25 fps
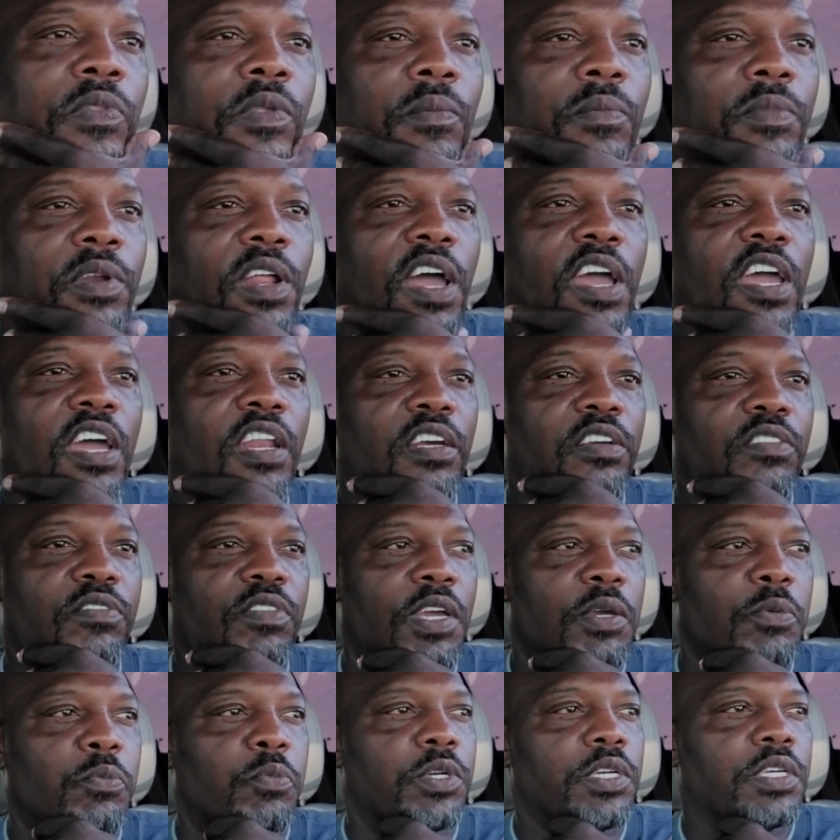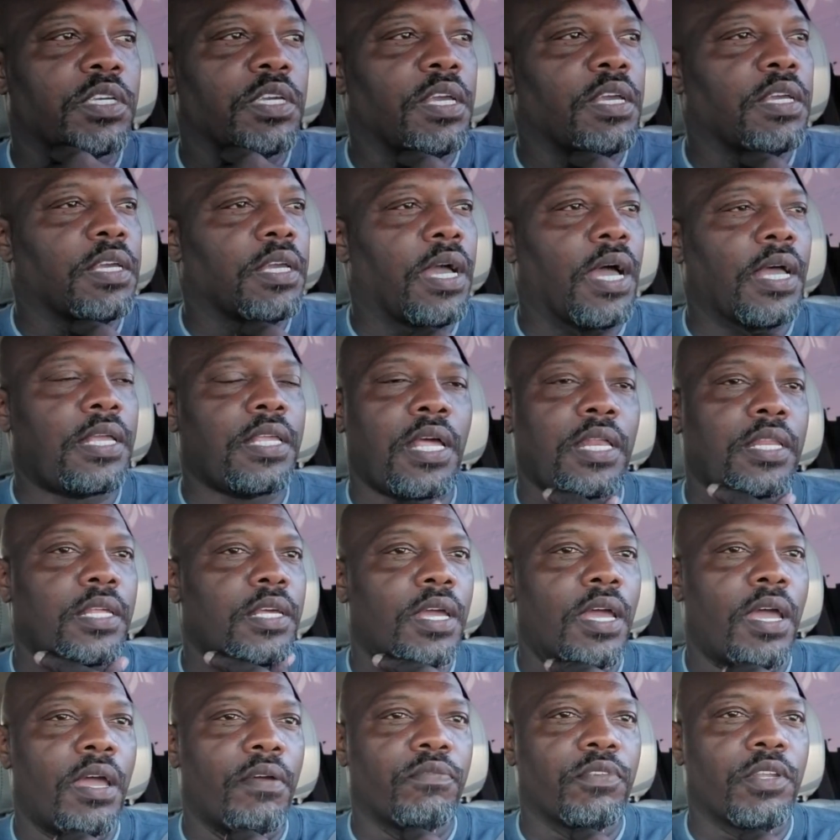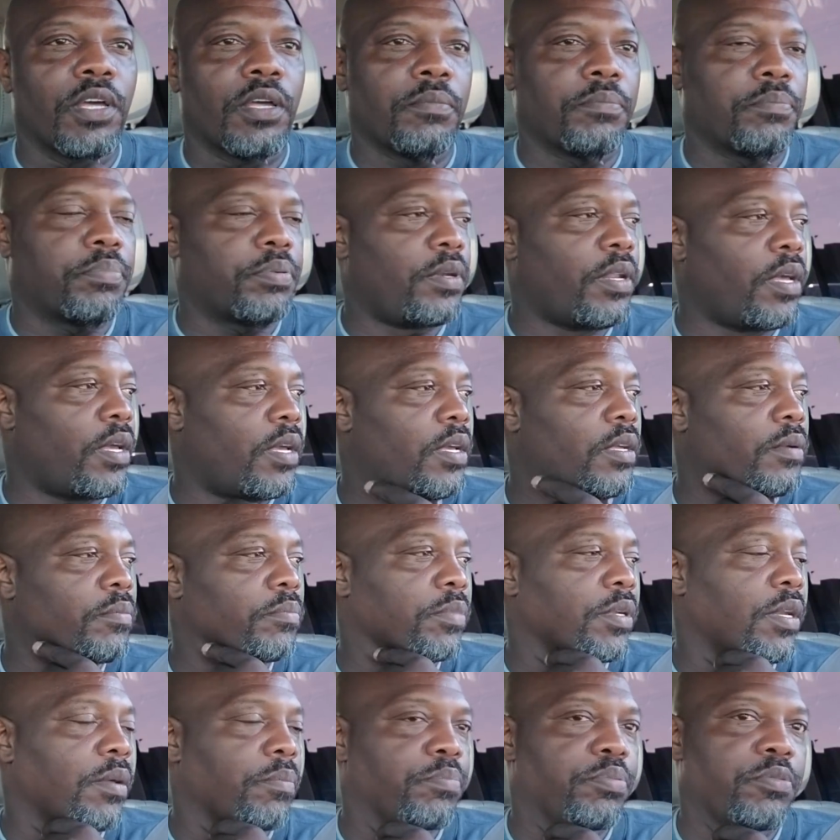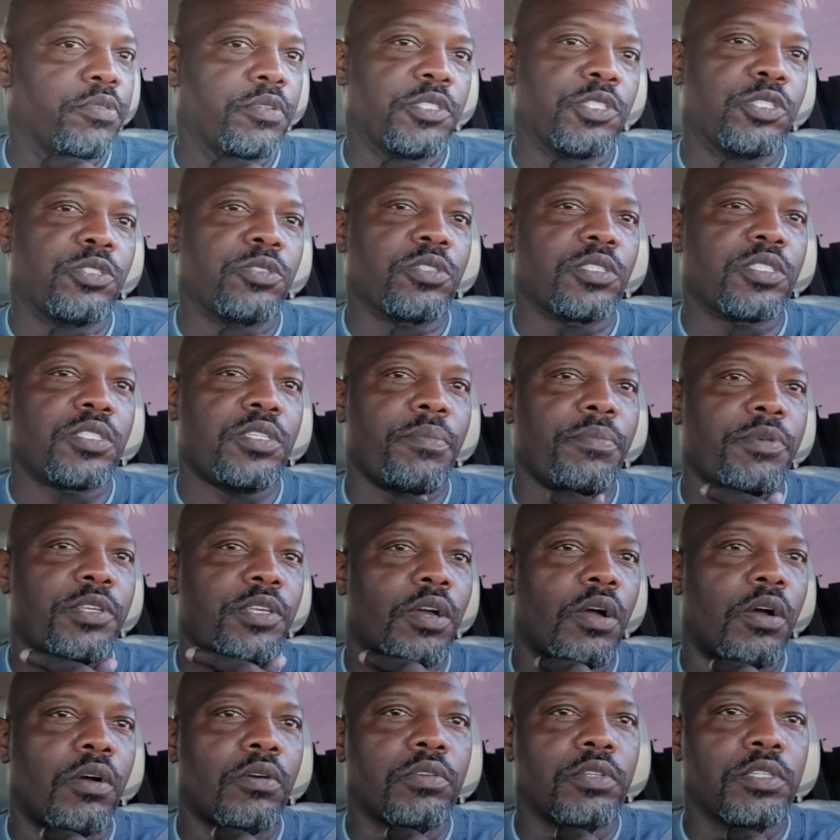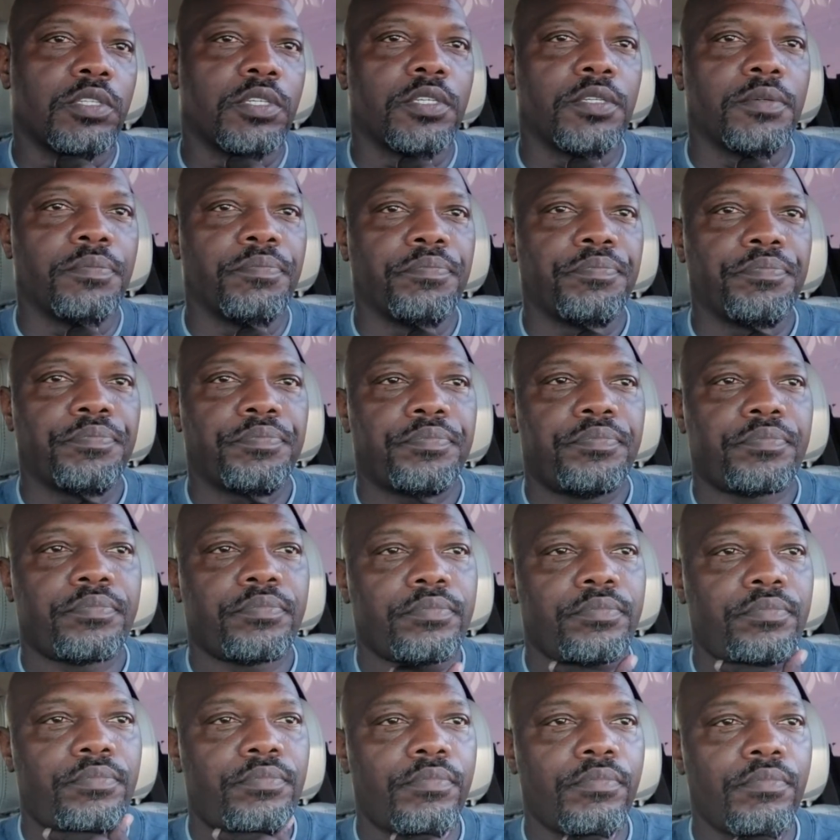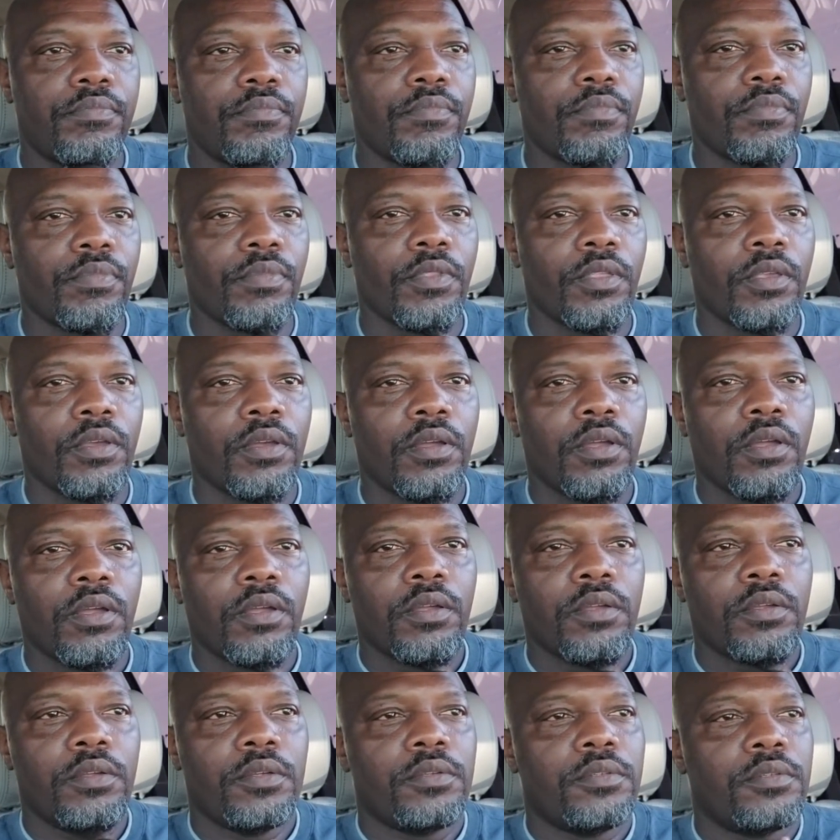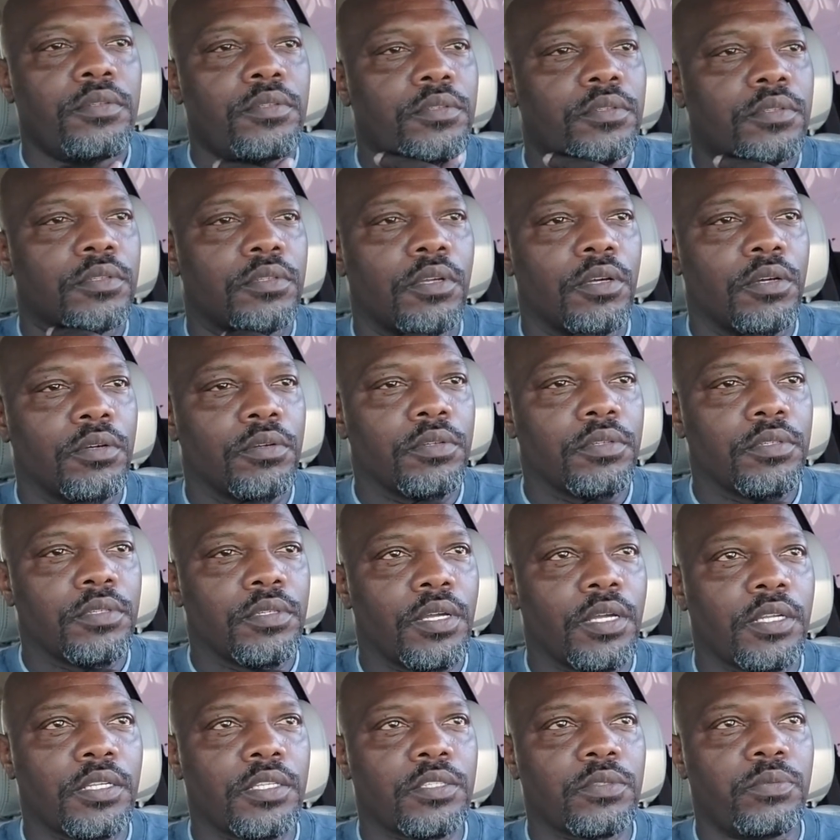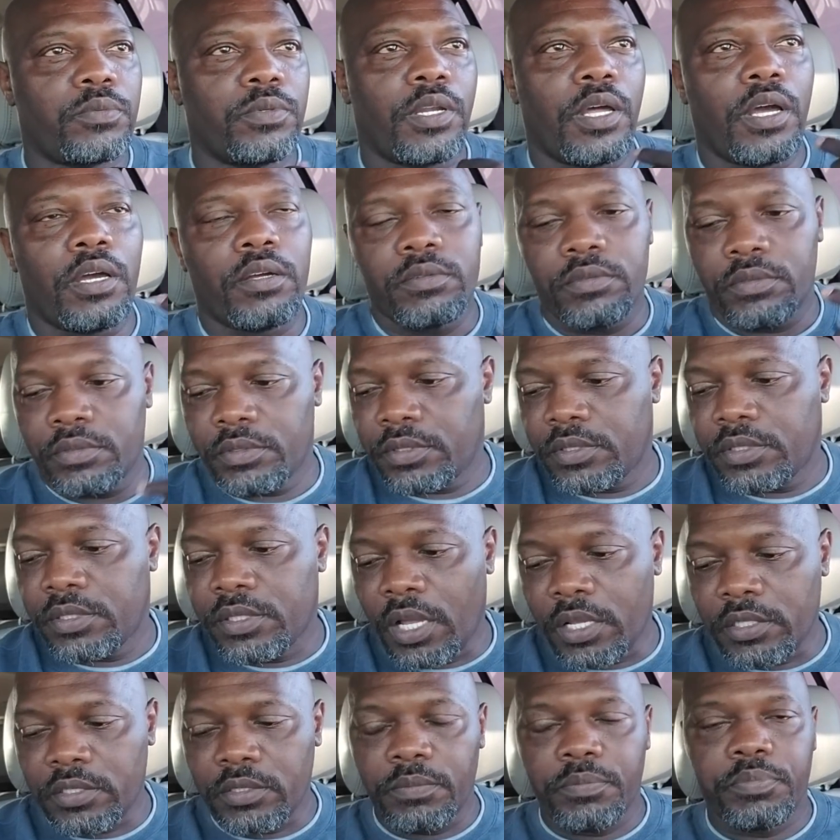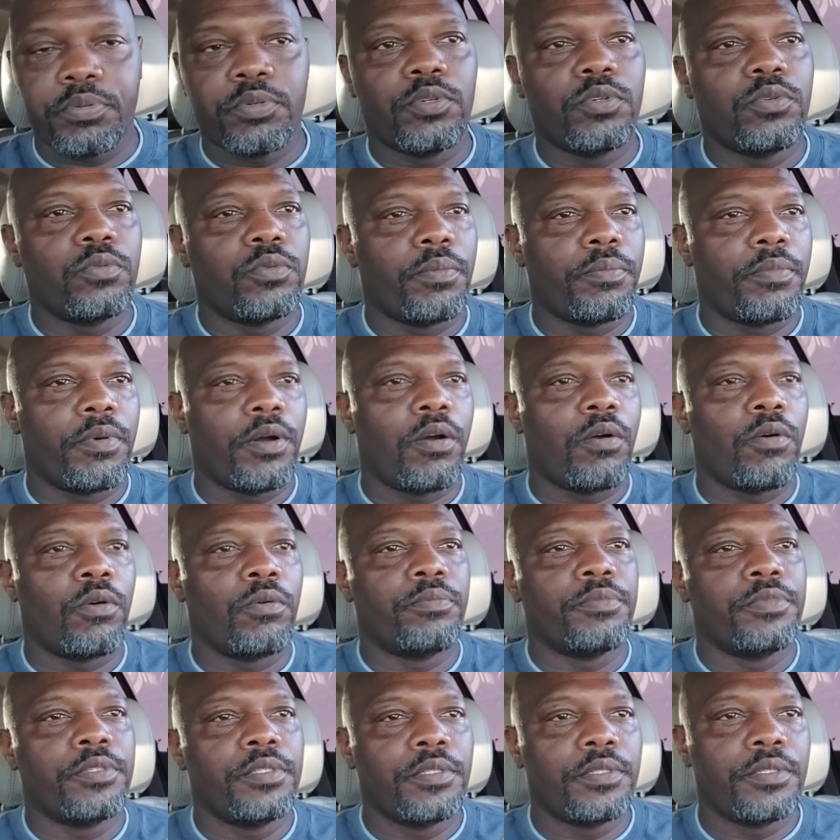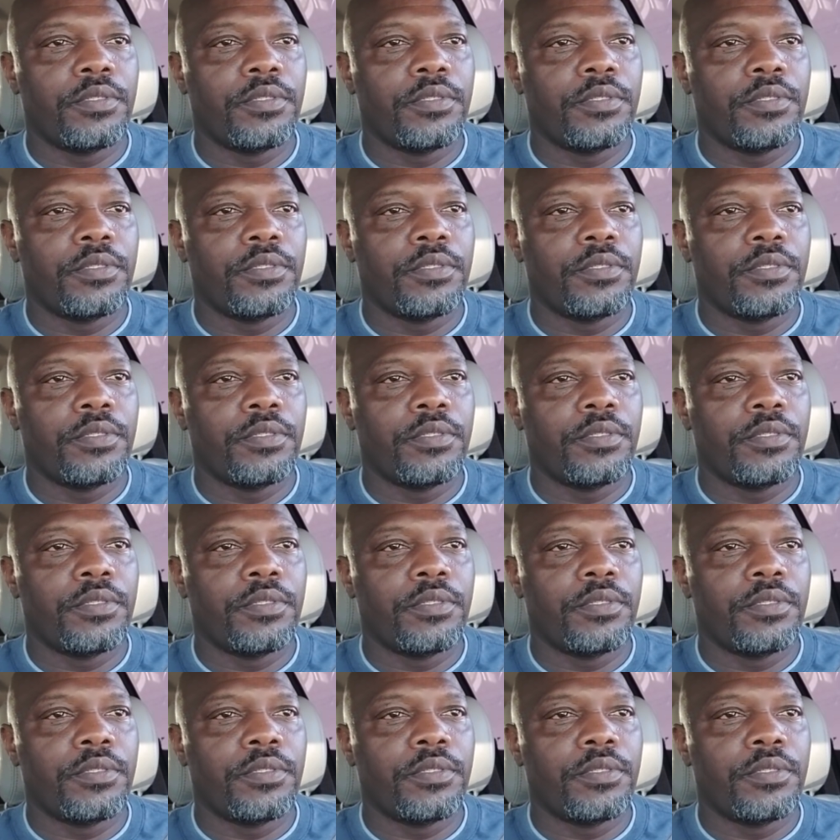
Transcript: But I had a great weekend, guys. I didn't have nothing planned, but I'm pretty sure some of y'all did. You know, I just went out, shot some pool with my homie.